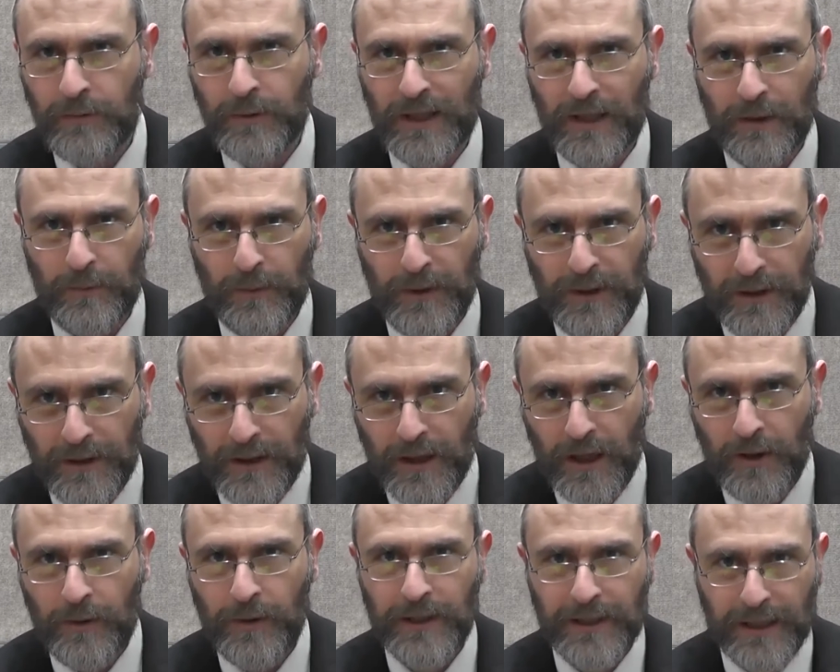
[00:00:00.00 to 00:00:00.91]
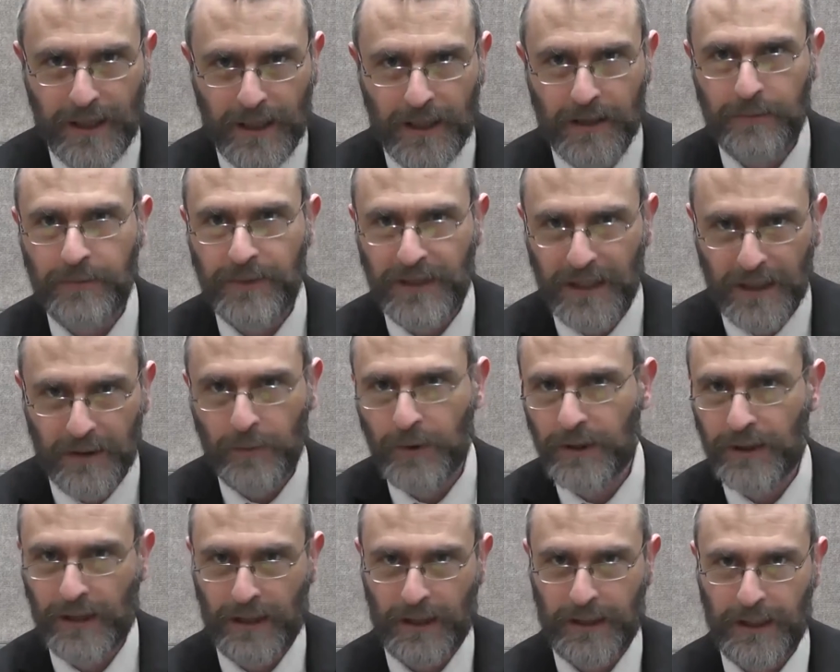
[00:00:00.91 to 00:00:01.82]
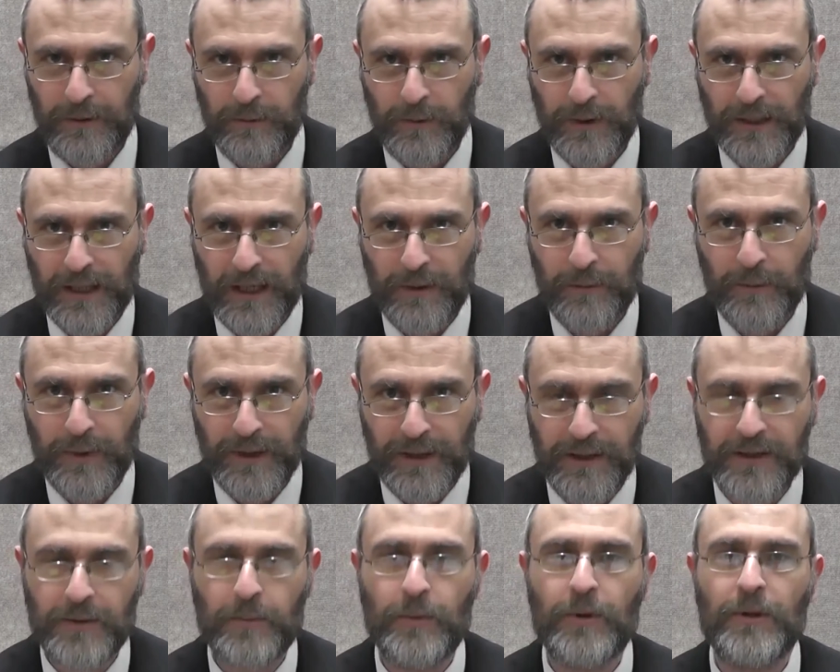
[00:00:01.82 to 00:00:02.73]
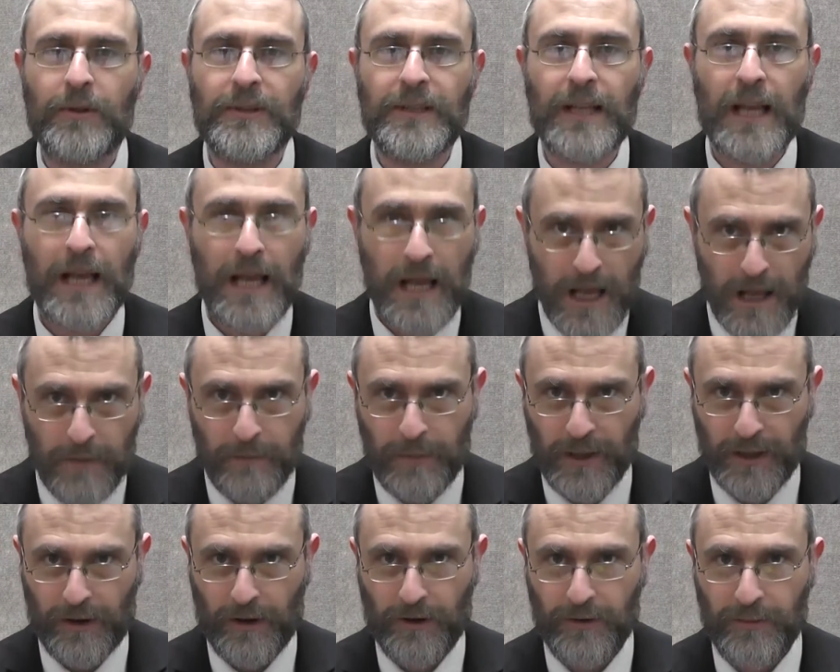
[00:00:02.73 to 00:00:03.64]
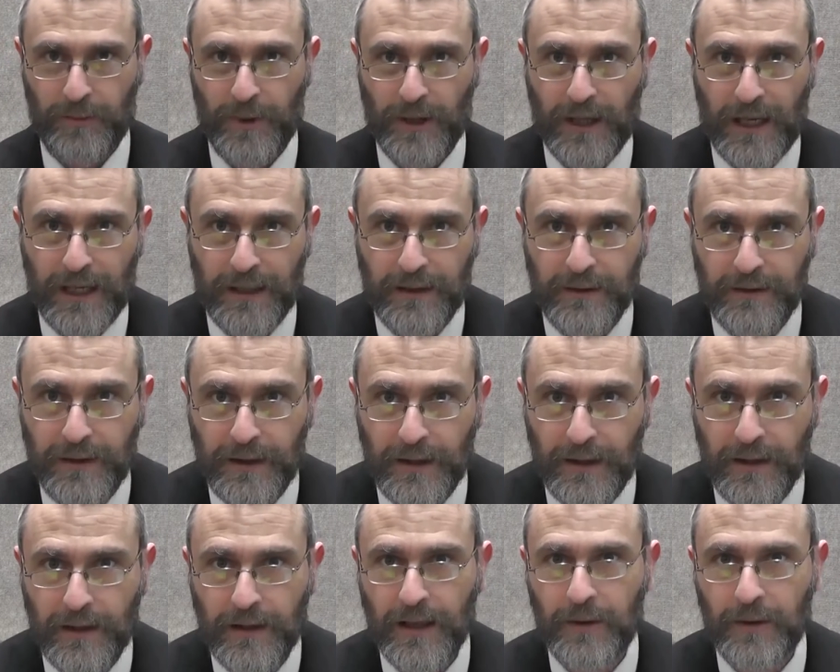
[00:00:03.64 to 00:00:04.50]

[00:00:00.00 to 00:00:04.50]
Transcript: but that when the Goel comes, he will come with these words pakod pakadati.